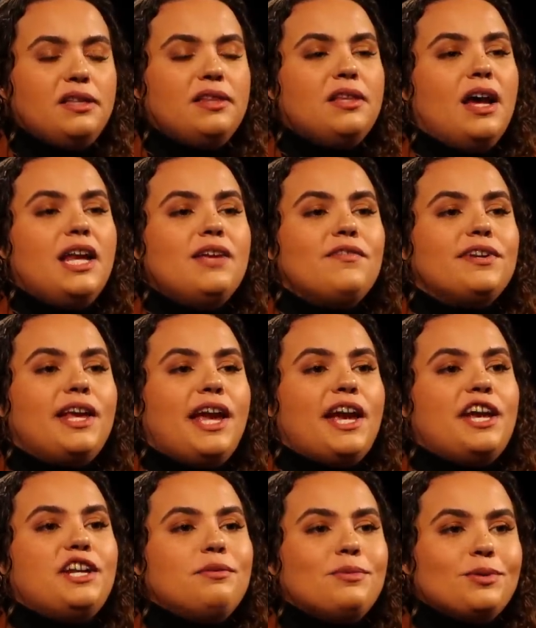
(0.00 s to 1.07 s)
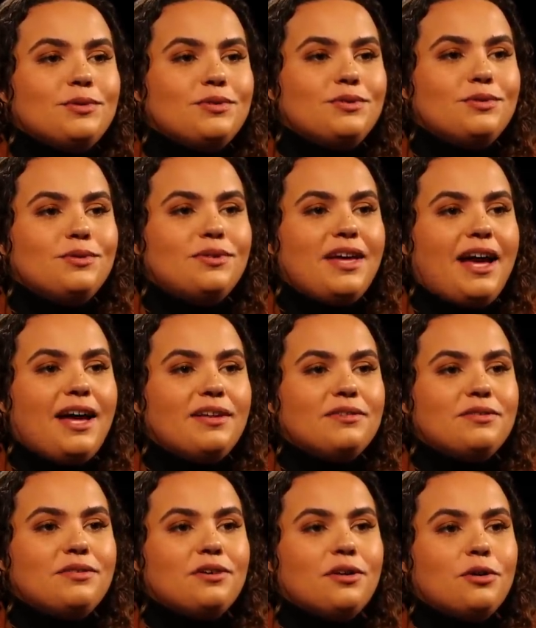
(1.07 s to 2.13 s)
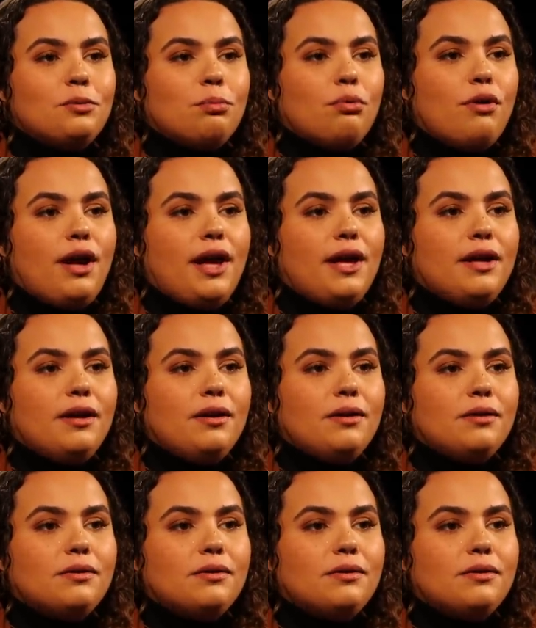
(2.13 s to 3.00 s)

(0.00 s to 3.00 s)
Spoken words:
Not even animals do that to their own prey.